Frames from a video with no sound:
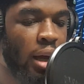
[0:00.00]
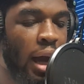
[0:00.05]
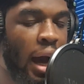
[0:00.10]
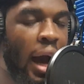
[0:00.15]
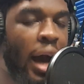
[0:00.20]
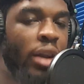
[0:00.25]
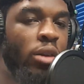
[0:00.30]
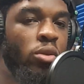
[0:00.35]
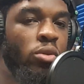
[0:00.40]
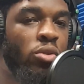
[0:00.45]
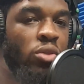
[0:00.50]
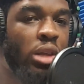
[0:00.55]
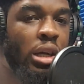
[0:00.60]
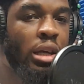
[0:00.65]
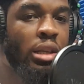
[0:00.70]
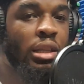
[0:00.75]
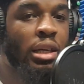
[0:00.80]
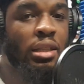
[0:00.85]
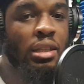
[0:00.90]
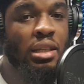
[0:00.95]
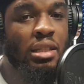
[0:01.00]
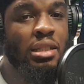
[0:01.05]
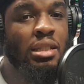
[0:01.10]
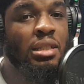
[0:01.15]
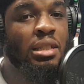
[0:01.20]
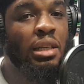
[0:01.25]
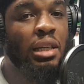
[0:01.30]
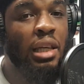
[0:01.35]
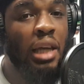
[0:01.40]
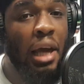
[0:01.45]
I don't think that this
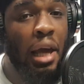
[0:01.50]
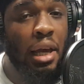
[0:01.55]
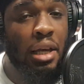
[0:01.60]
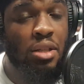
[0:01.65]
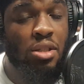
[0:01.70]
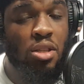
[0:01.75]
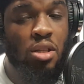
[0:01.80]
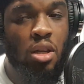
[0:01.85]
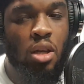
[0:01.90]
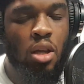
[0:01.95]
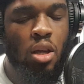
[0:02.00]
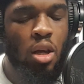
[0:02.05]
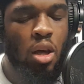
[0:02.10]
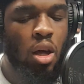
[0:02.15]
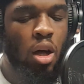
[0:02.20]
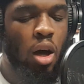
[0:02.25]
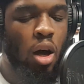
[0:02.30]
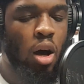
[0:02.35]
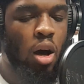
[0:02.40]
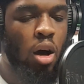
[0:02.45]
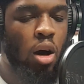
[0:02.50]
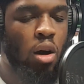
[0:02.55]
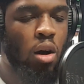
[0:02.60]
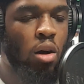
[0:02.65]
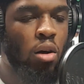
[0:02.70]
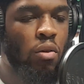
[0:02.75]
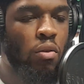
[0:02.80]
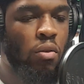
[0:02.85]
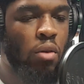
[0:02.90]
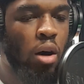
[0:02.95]
is a
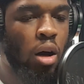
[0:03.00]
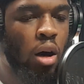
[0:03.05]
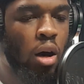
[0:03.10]
of